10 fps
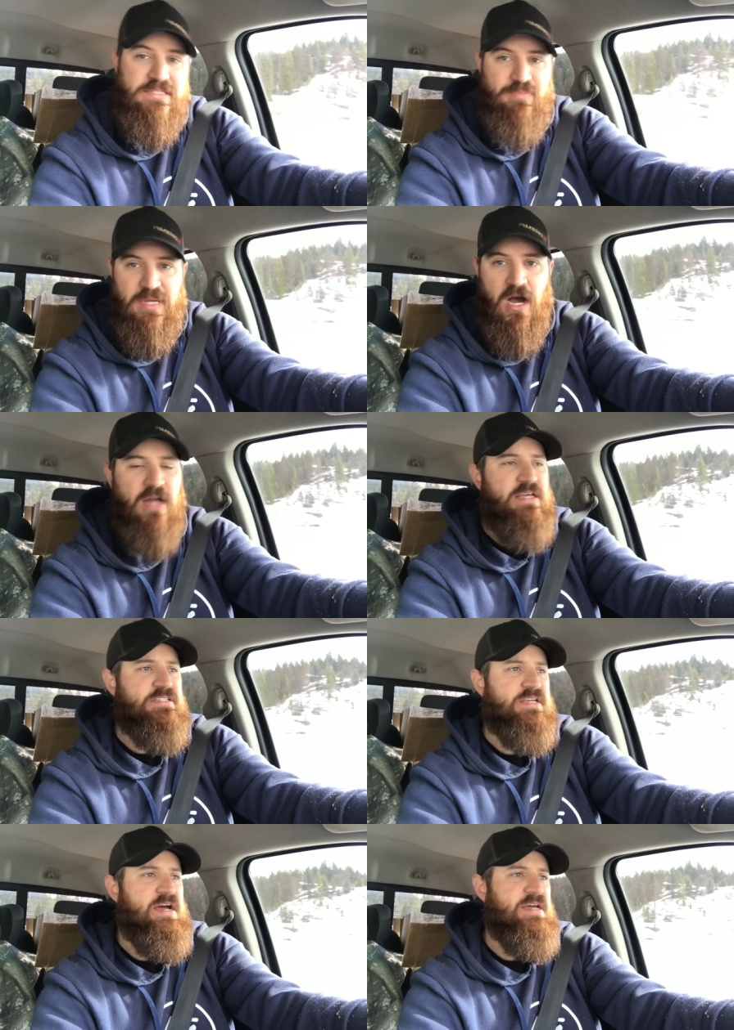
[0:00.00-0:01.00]
be
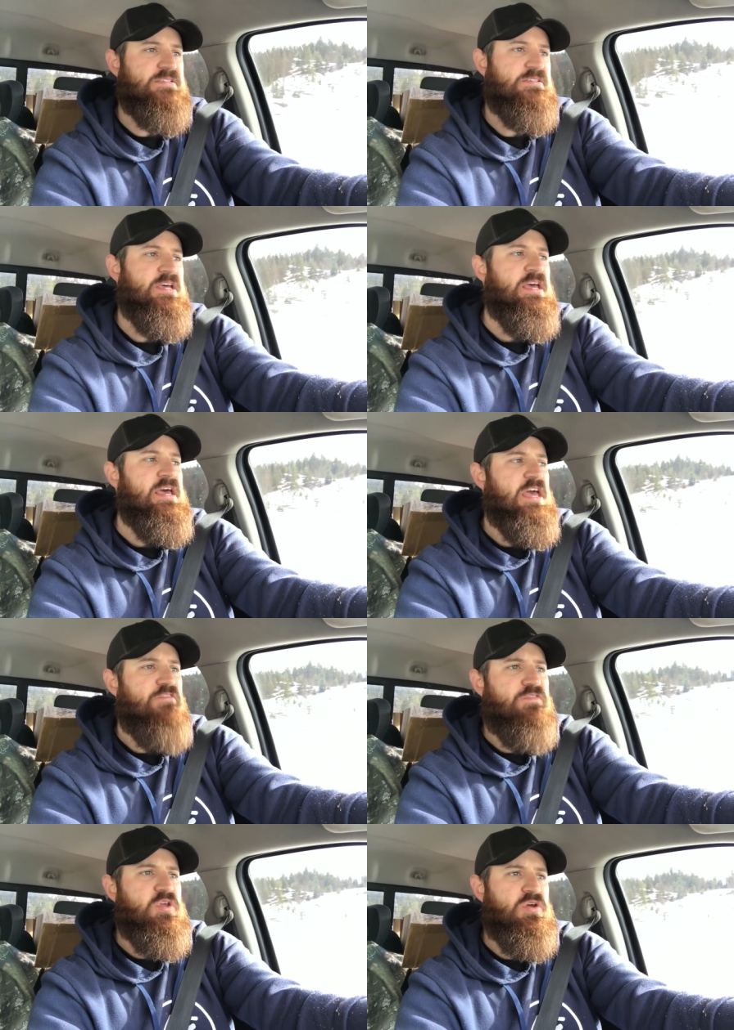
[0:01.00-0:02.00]
honest, guys,
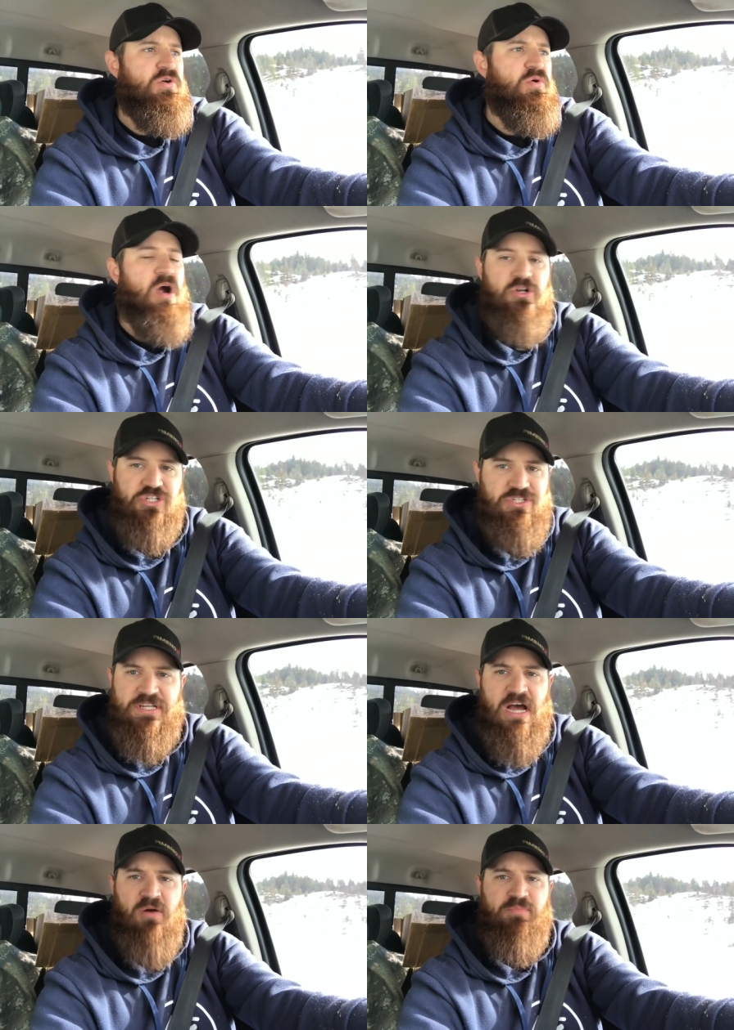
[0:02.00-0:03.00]
if you are just
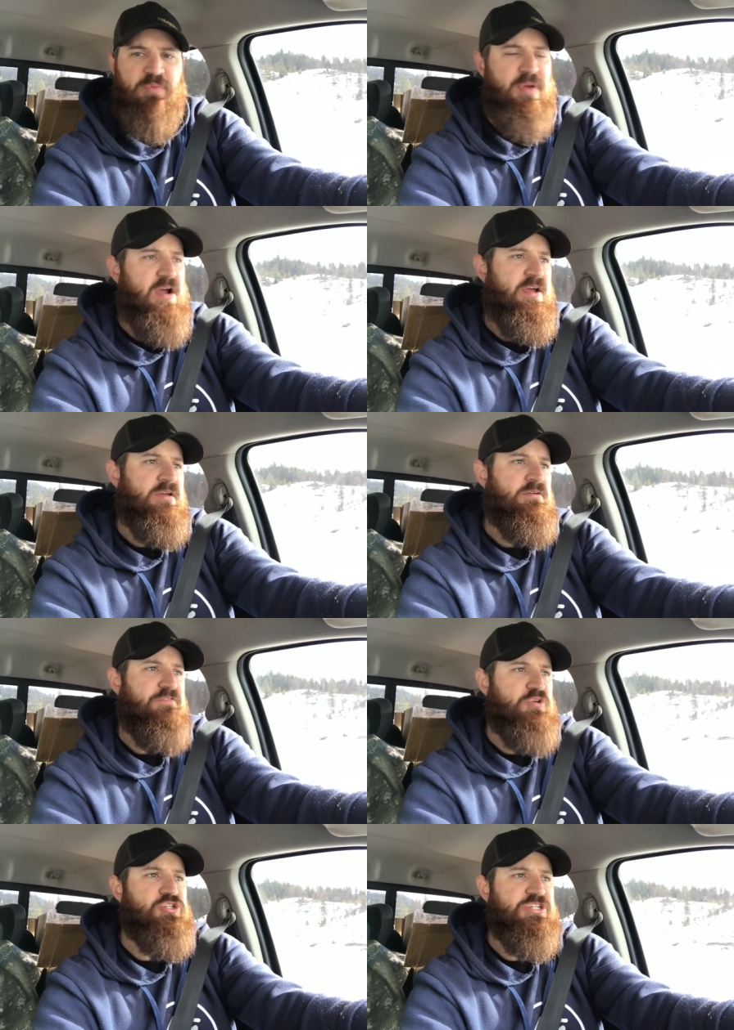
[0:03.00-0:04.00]
now preparing,
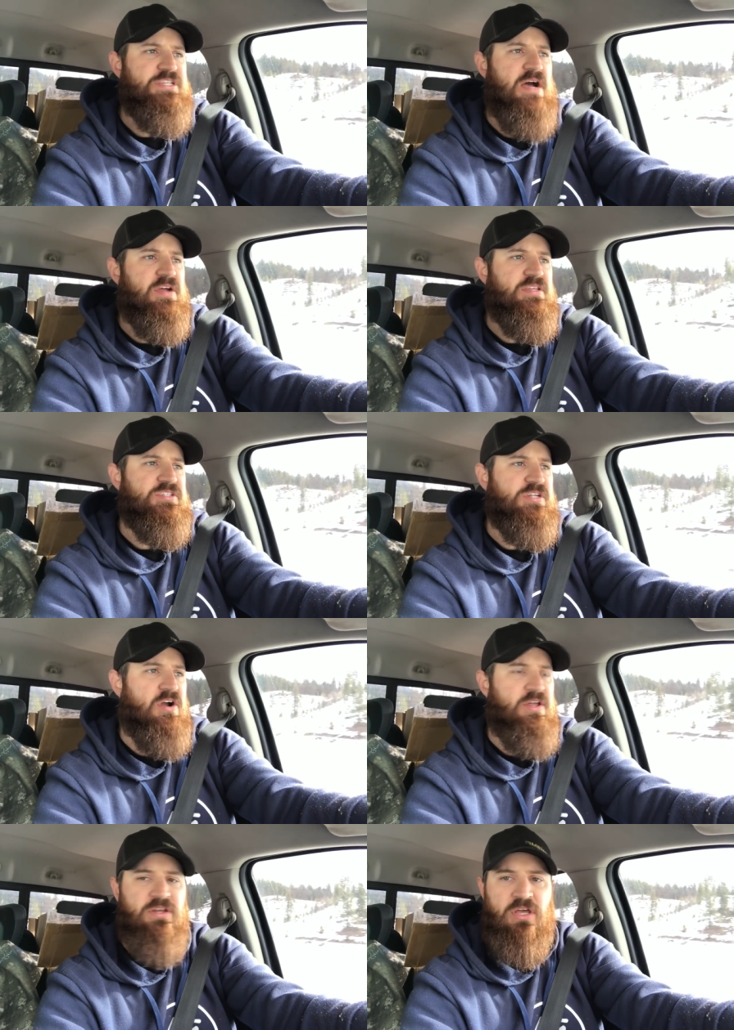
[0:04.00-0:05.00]
if you're just now getting
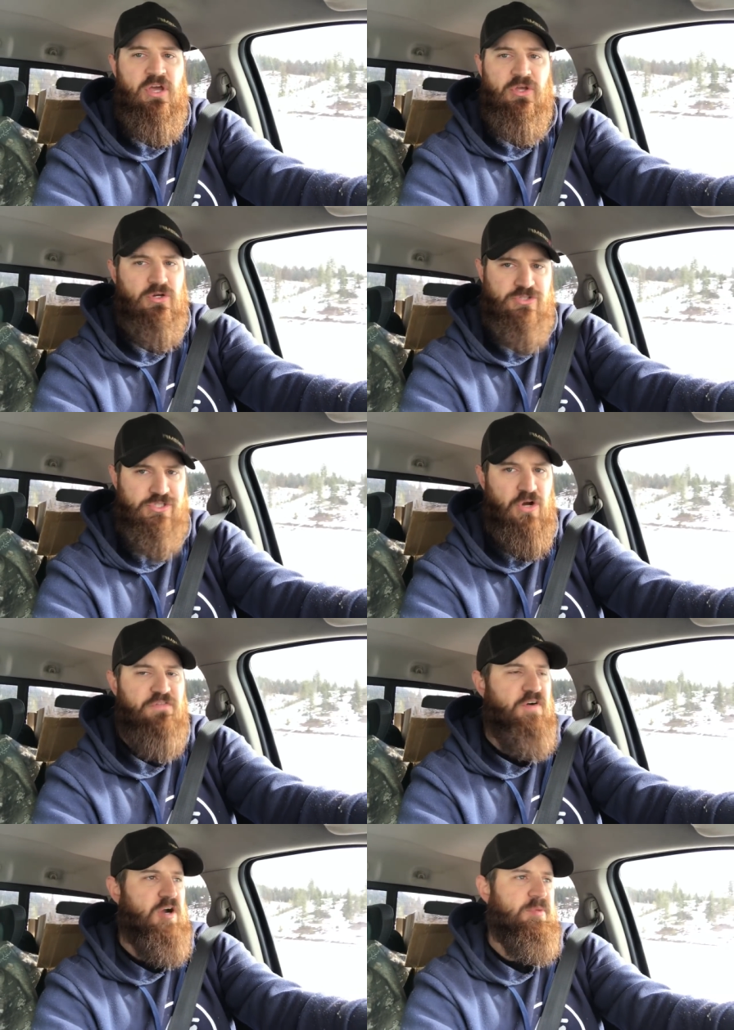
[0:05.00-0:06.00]
started, you're so
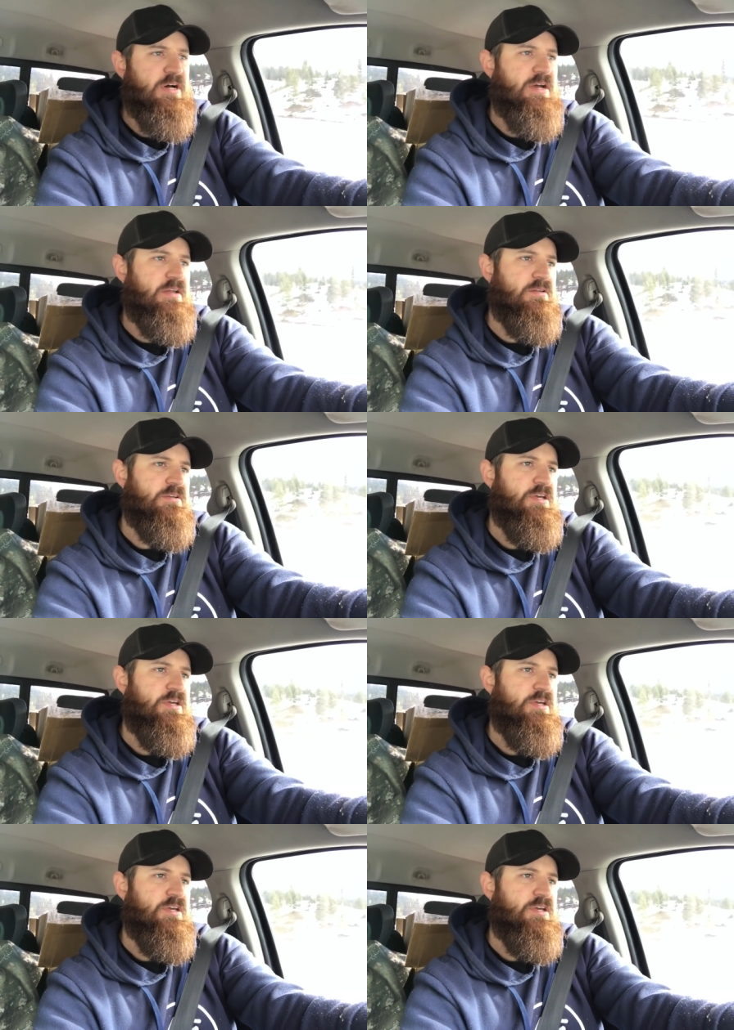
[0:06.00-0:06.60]
far behind.